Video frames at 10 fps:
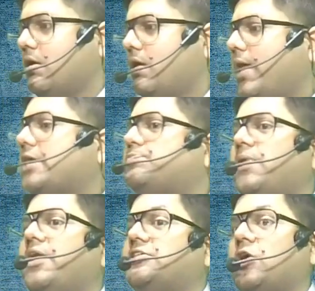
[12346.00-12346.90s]

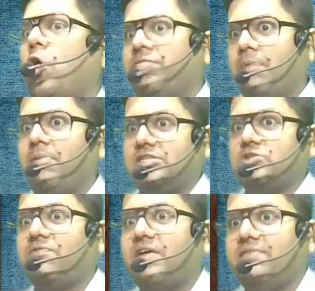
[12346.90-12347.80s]
explanation on the basis
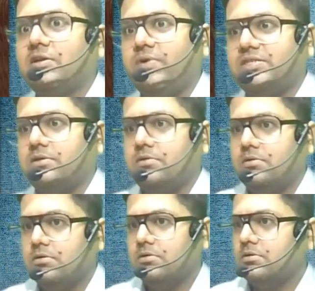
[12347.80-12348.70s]
of given question.
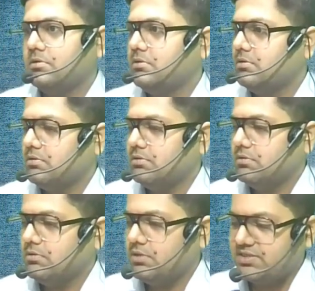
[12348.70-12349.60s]

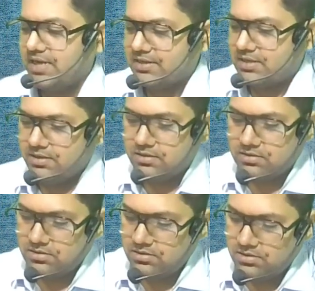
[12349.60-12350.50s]
Is that clear?
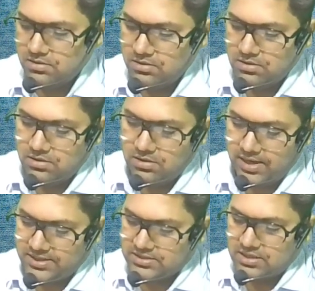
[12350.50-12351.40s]

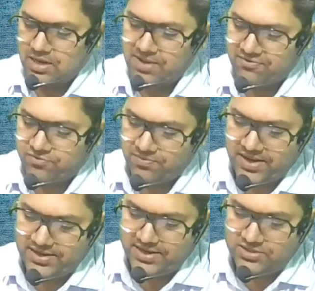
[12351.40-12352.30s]
Next, apart from
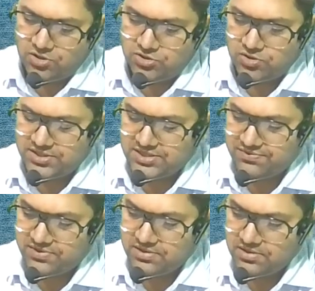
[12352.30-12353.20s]
that, he has also
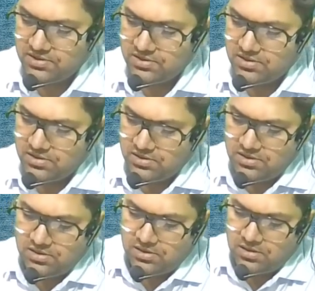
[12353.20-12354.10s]
received
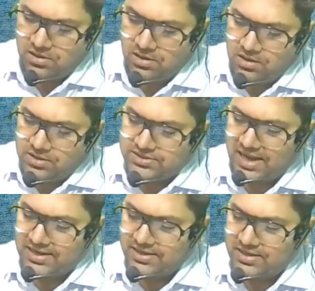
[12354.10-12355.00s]

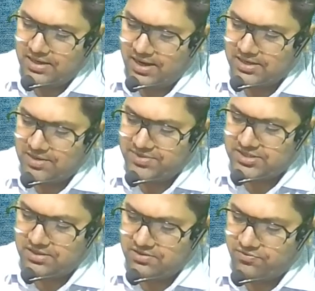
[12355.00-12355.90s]
salary and
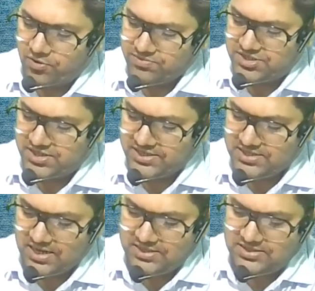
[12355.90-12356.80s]
commission from
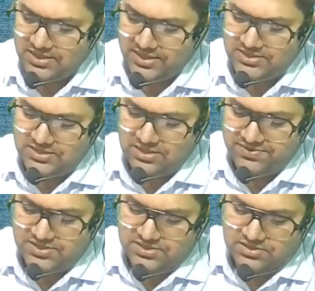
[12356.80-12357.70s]
GSK Consultancy
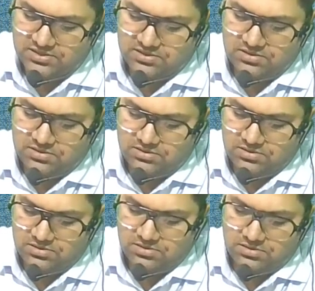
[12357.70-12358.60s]
Services.
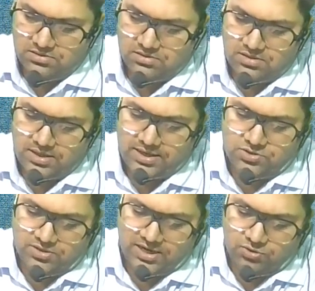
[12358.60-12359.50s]
Correct.
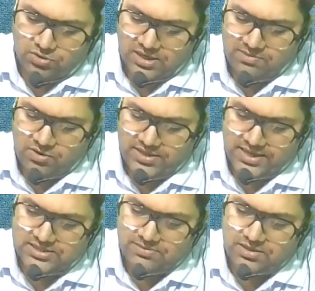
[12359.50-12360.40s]
So that total amount
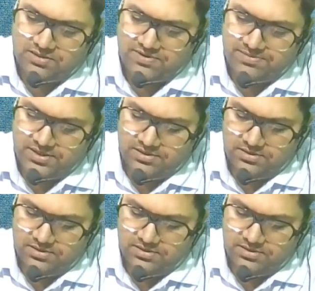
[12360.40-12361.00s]
taxable here will be